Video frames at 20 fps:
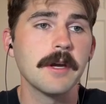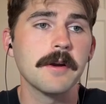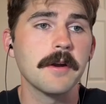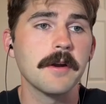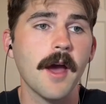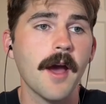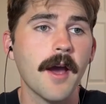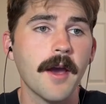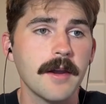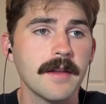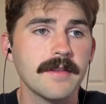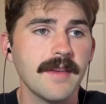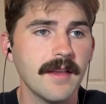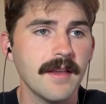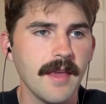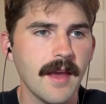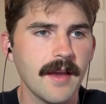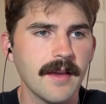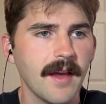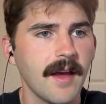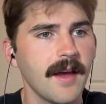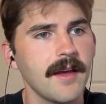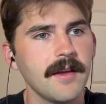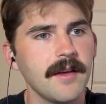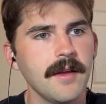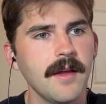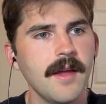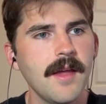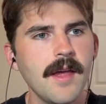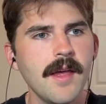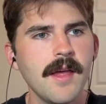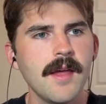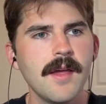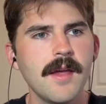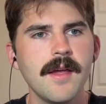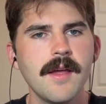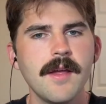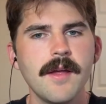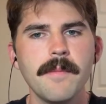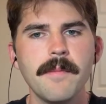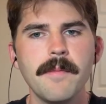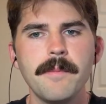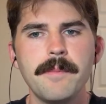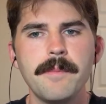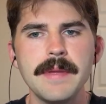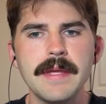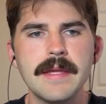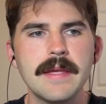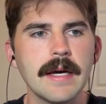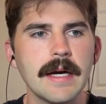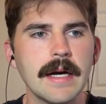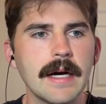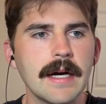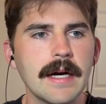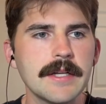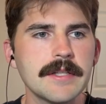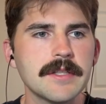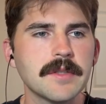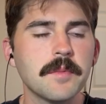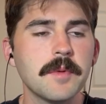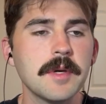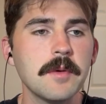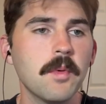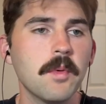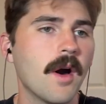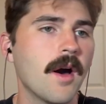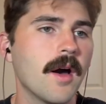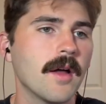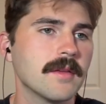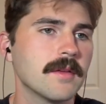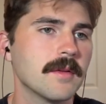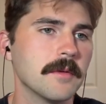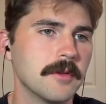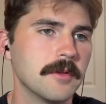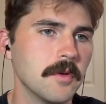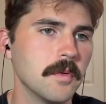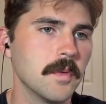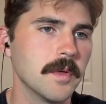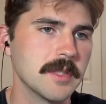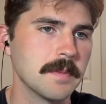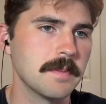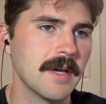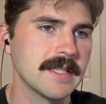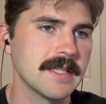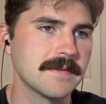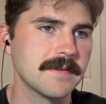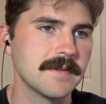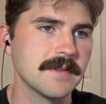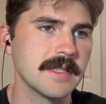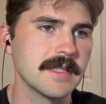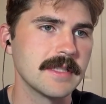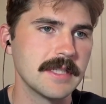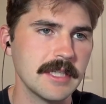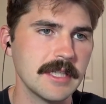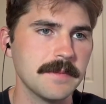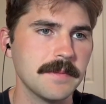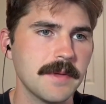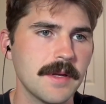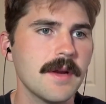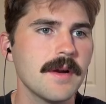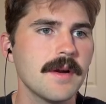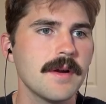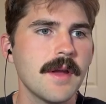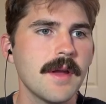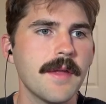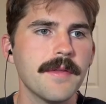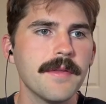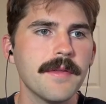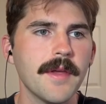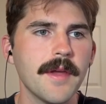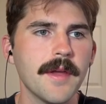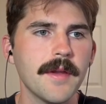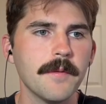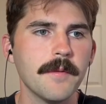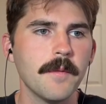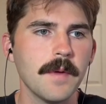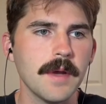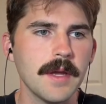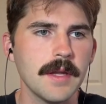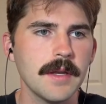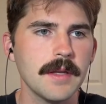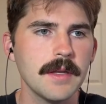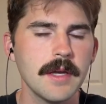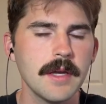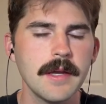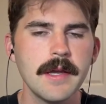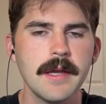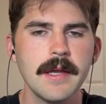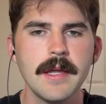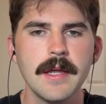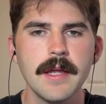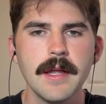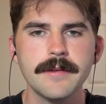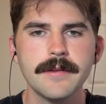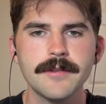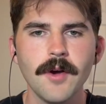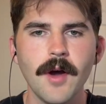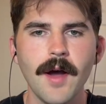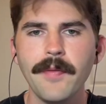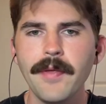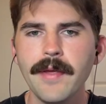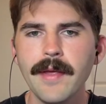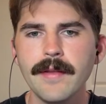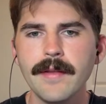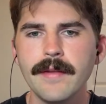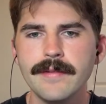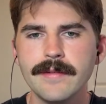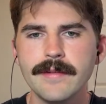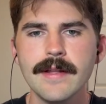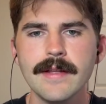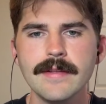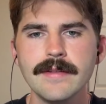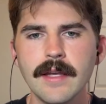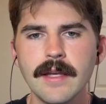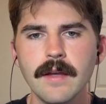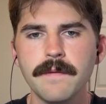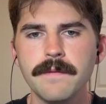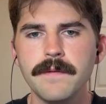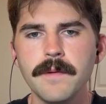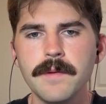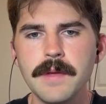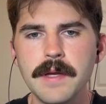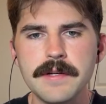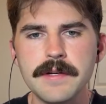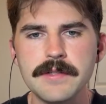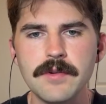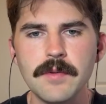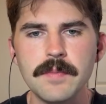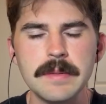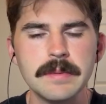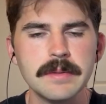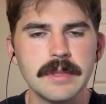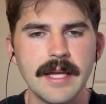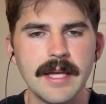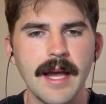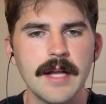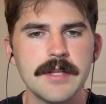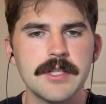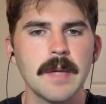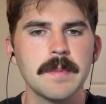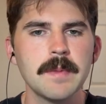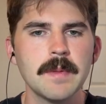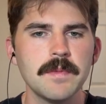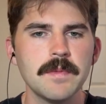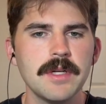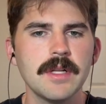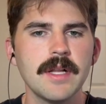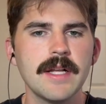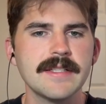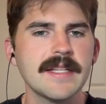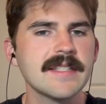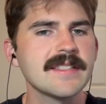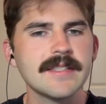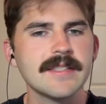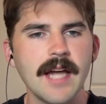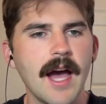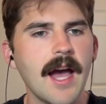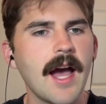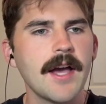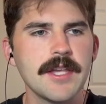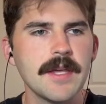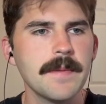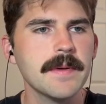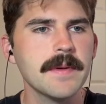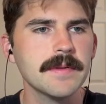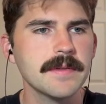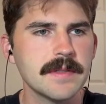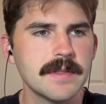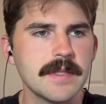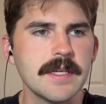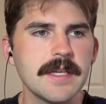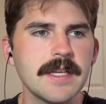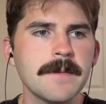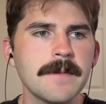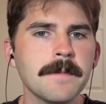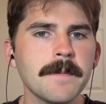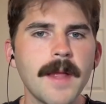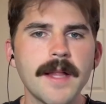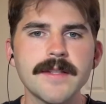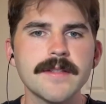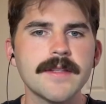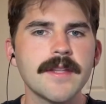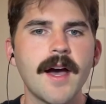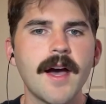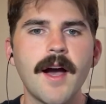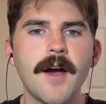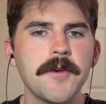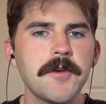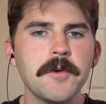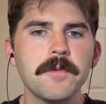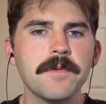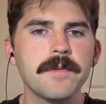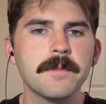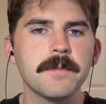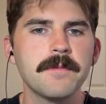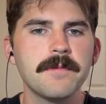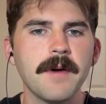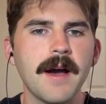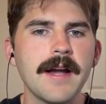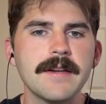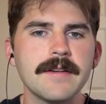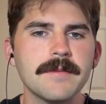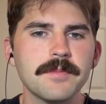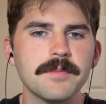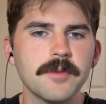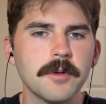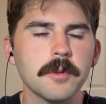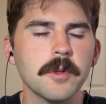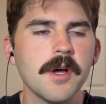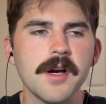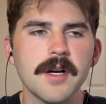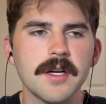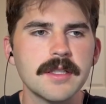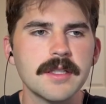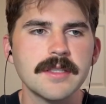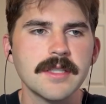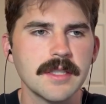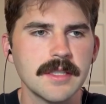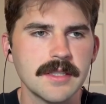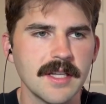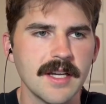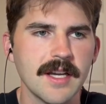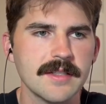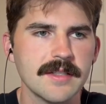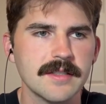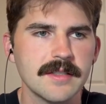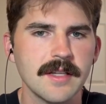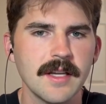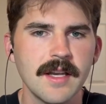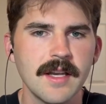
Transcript: not going to take that guy because we want to do what's best for the team here and win. And so I think it's going to take a few years for people to catch up and realize that's not how you build a team. That's not how you find prolonged success.